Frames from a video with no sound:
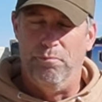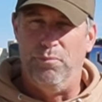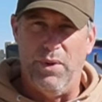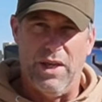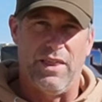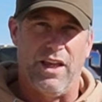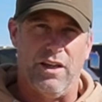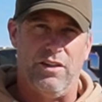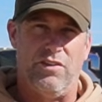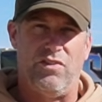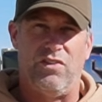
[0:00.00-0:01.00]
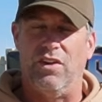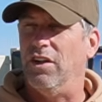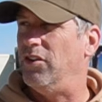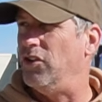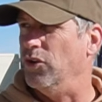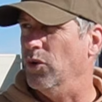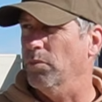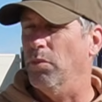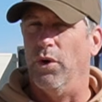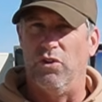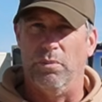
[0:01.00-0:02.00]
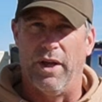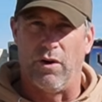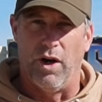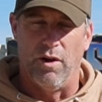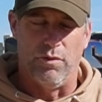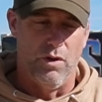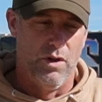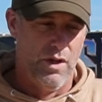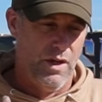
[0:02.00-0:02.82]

Big thanks to Boise Black Rifle.